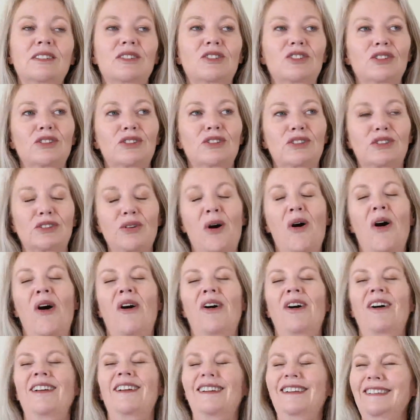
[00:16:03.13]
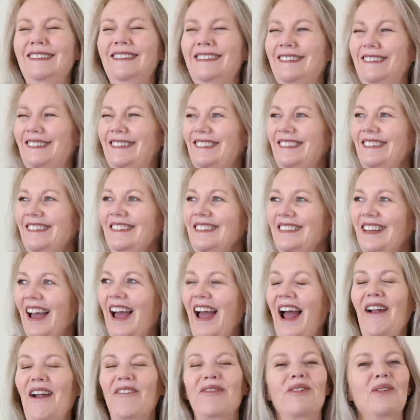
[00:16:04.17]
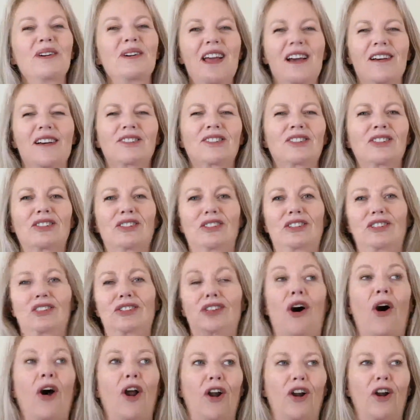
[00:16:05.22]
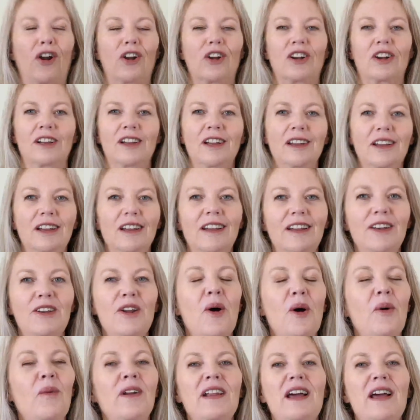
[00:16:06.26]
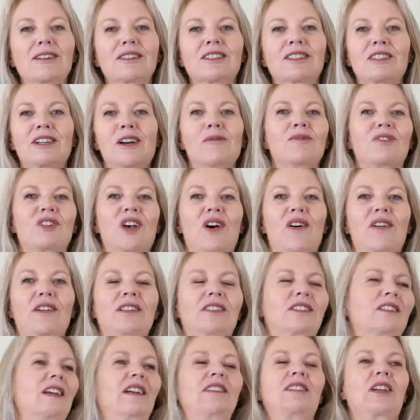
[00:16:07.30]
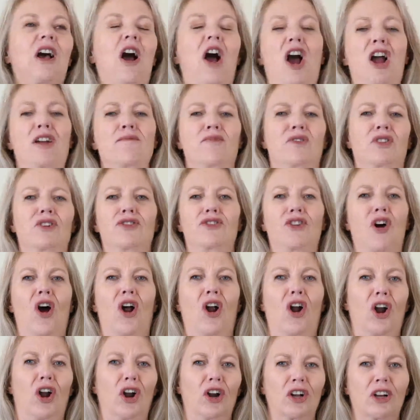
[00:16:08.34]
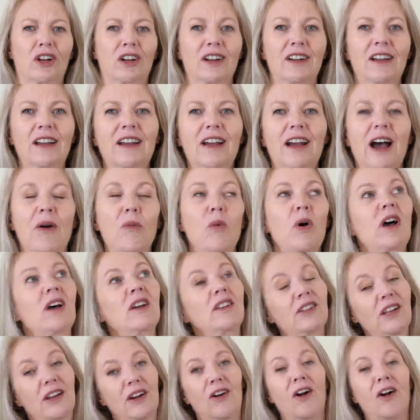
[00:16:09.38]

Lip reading: you're so everyone else is the dark. No one else comes on and says, I'm the dark. Well, there